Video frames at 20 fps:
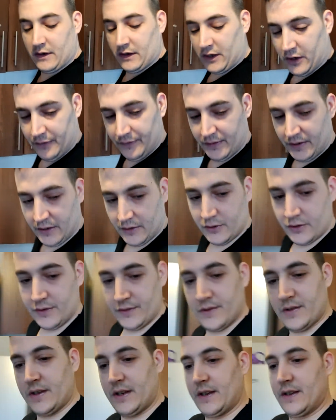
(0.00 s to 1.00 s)
the
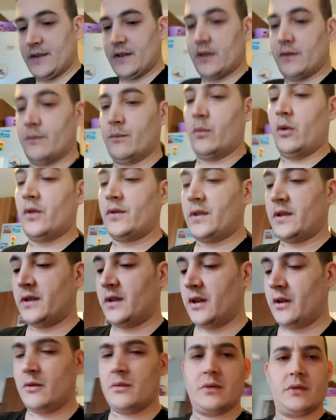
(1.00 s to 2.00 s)
contingencies and what
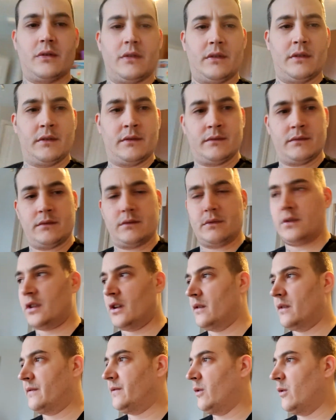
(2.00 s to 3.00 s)
to do and
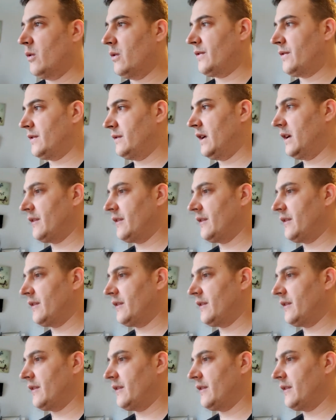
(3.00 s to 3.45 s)
so forth.